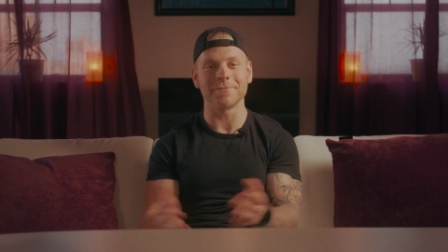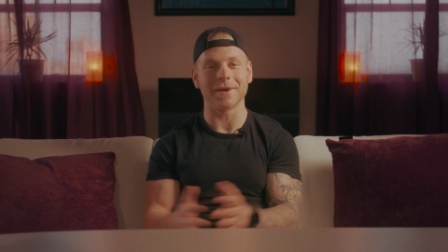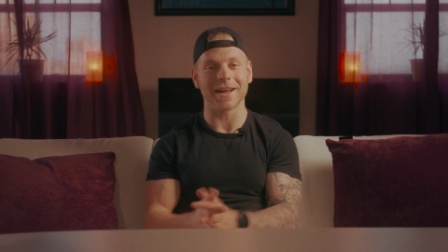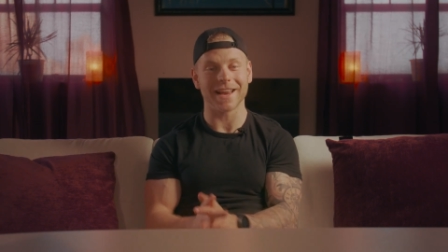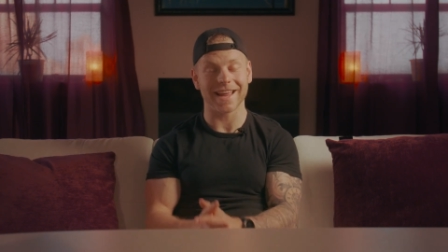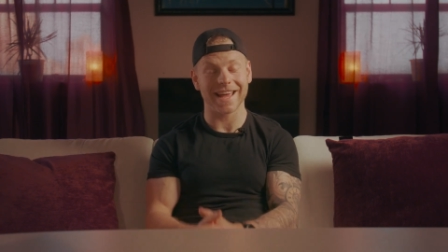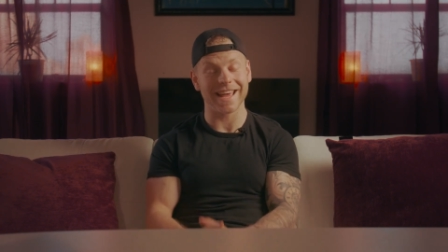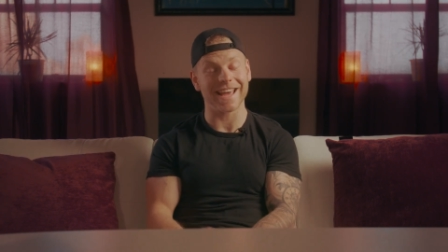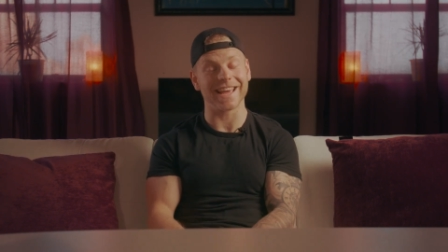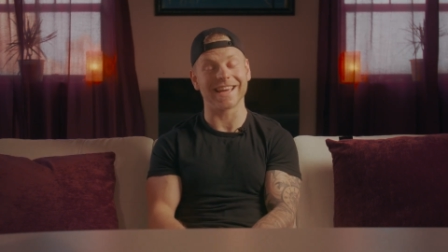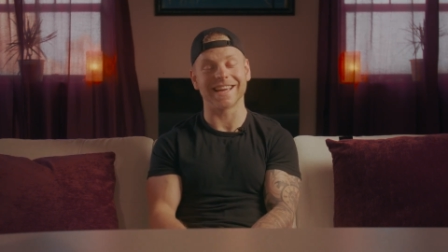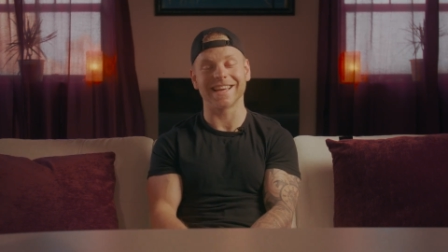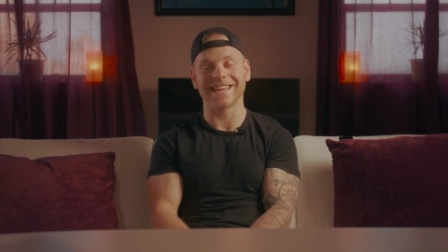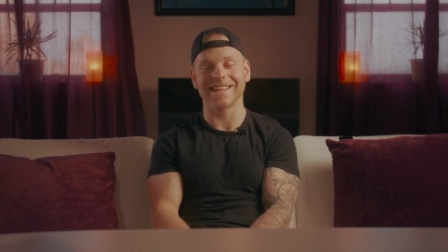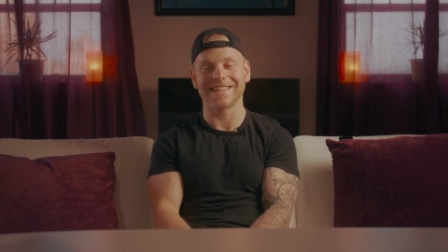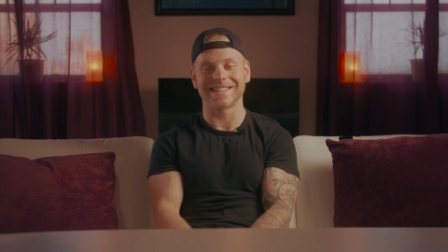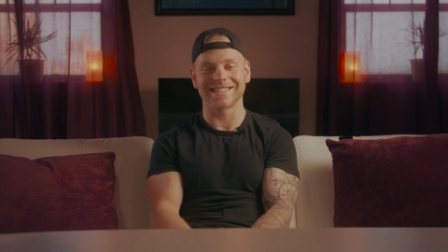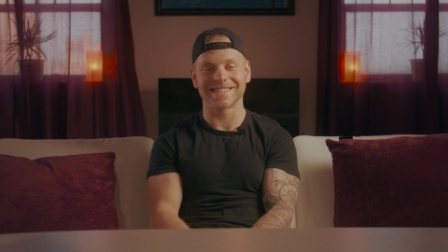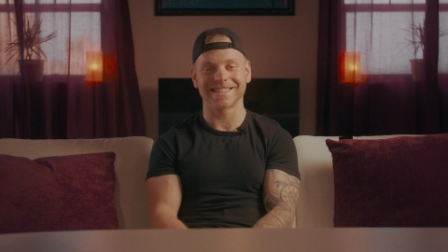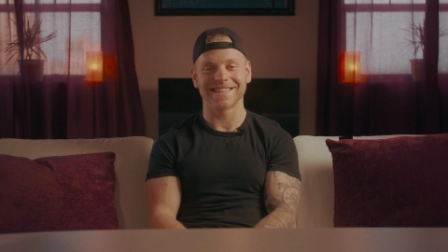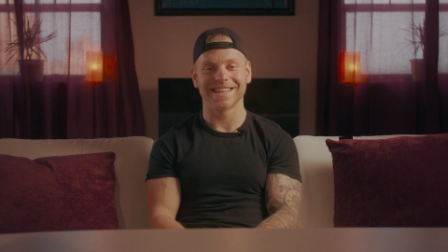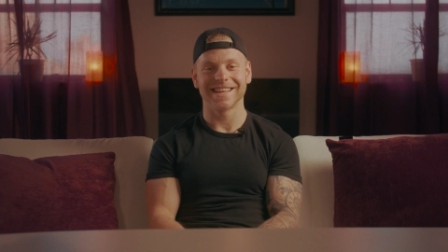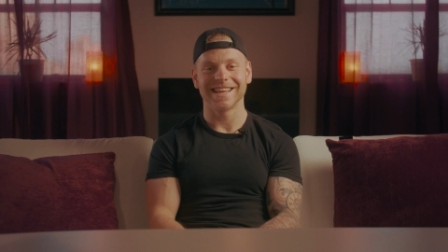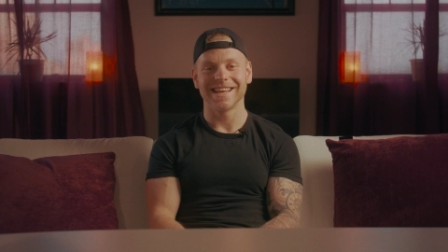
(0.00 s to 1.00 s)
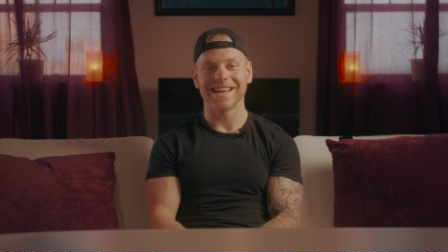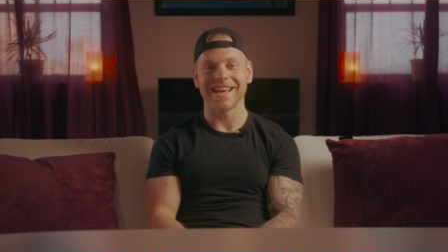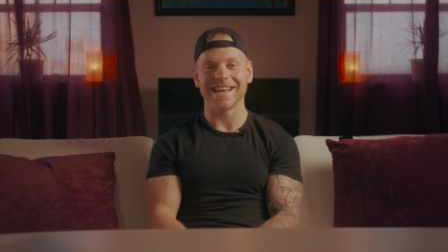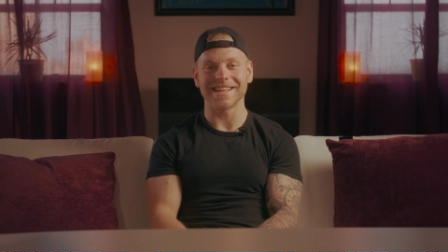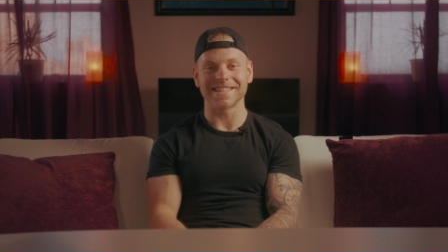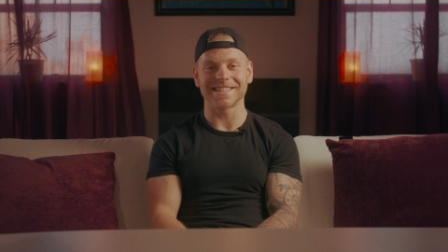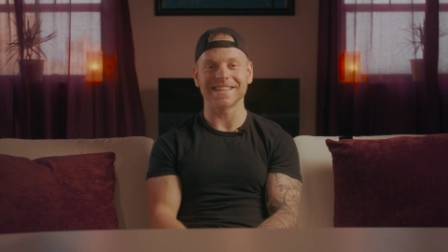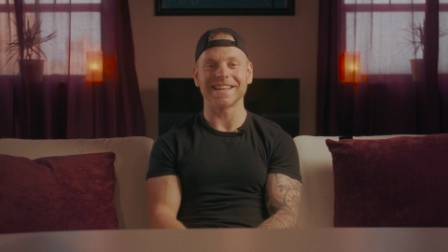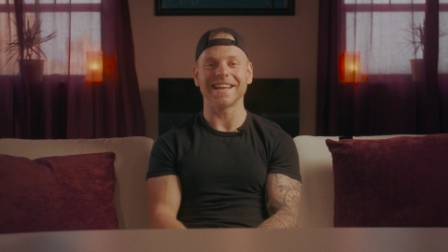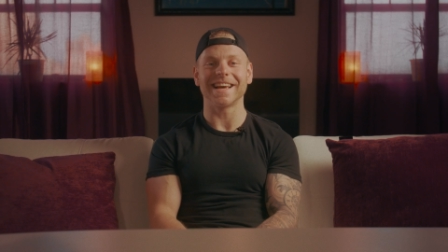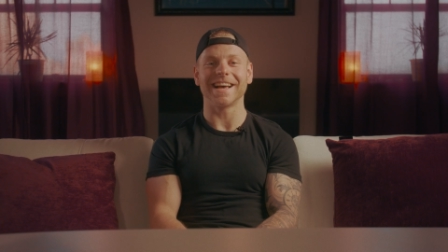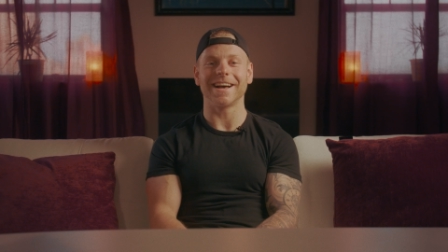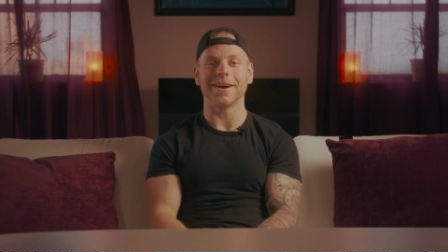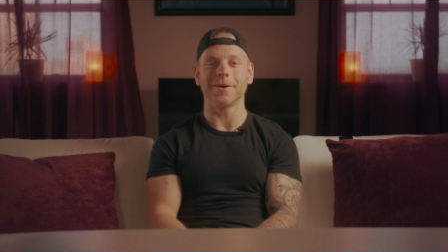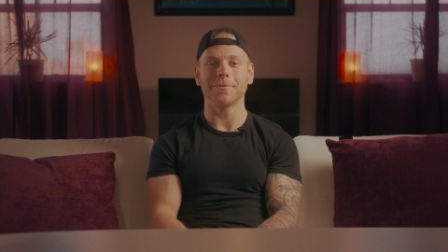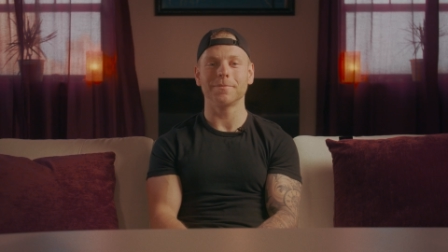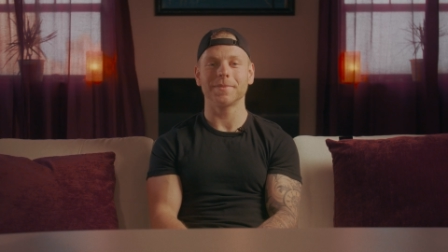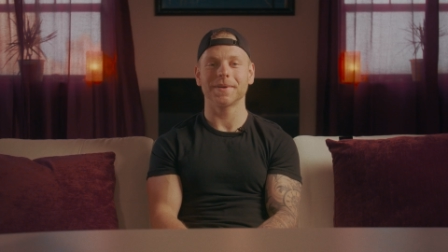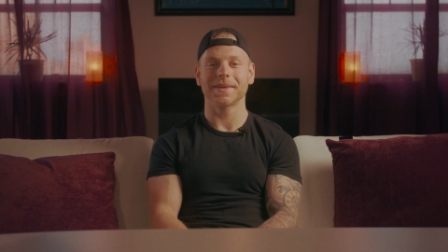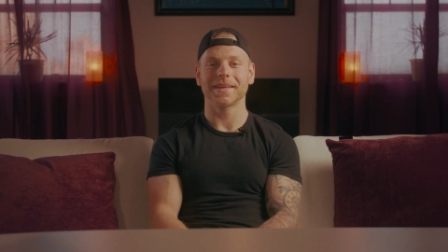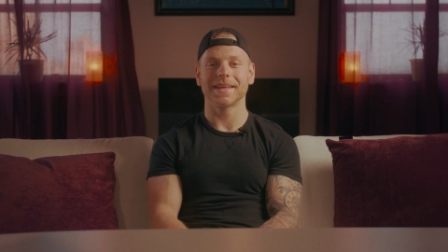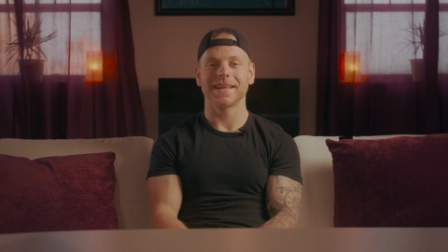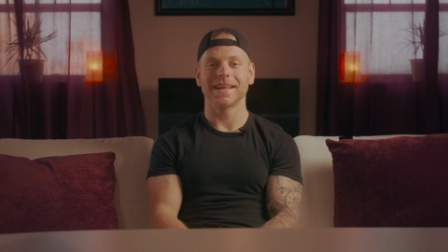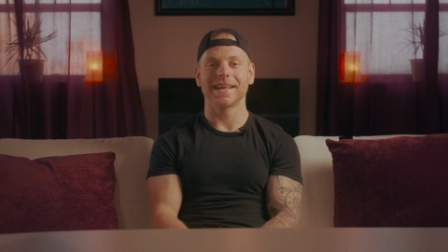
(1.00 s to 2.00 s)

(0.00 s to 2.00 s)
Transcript: but hey, it's going to help.